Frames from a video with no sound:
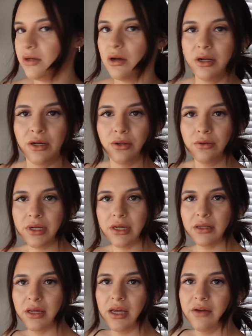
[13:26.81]
not including
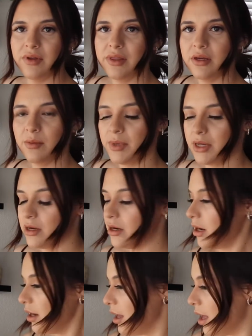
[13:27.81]
like everything up
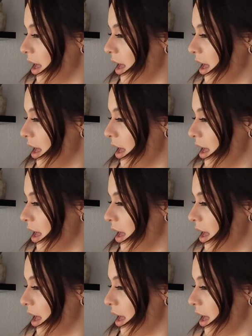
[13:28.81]
here,